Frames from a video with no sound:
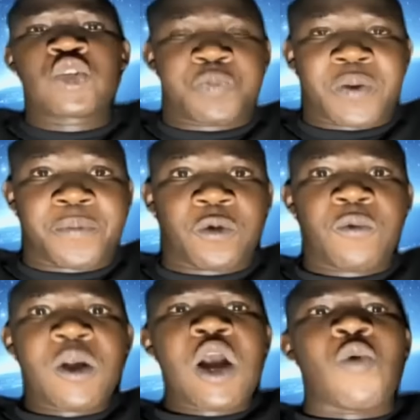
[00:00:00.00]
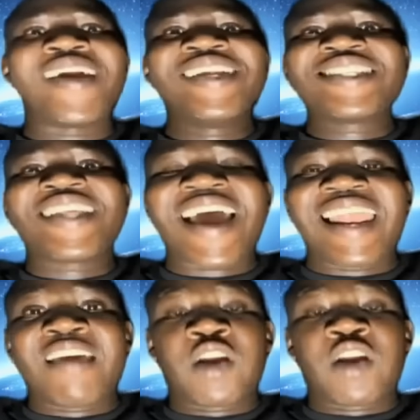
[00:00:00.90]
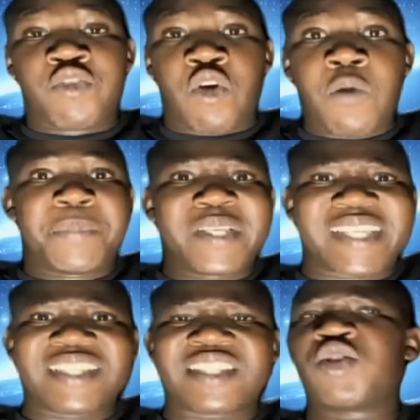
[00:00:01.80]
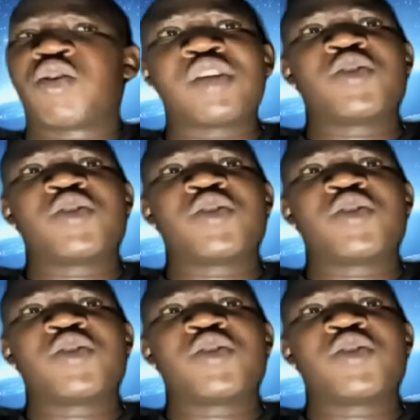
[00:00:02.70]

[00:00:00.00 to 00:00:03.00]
people? What is their level of competence? You go to